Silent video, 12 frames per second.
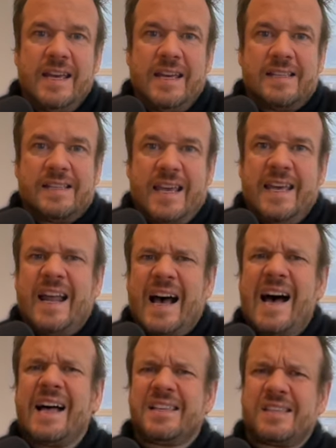It
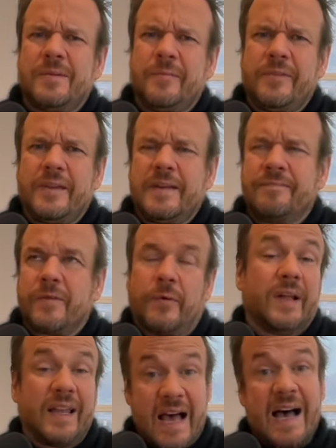adds something, or
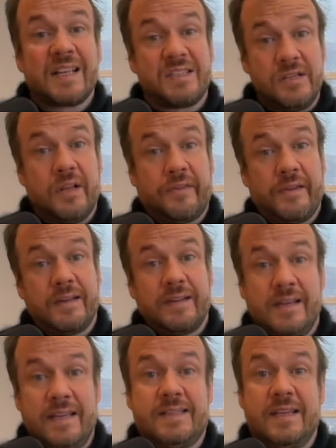well, it adds nothing.
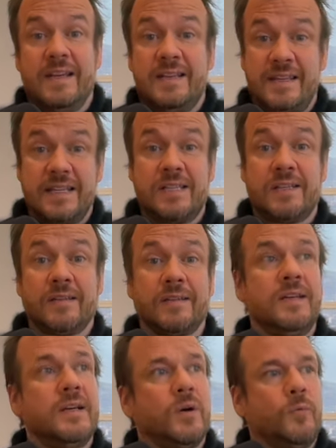It's an addition
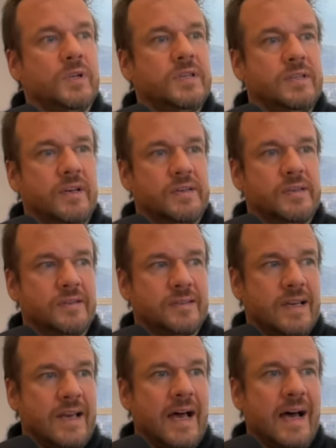which doesn't
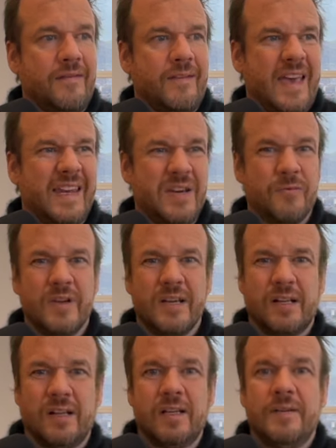have any
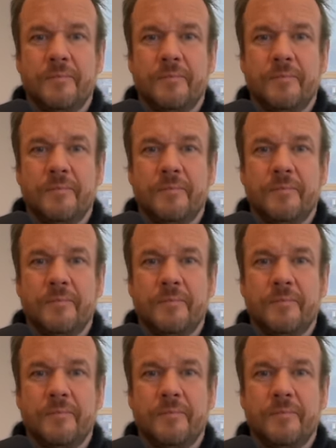real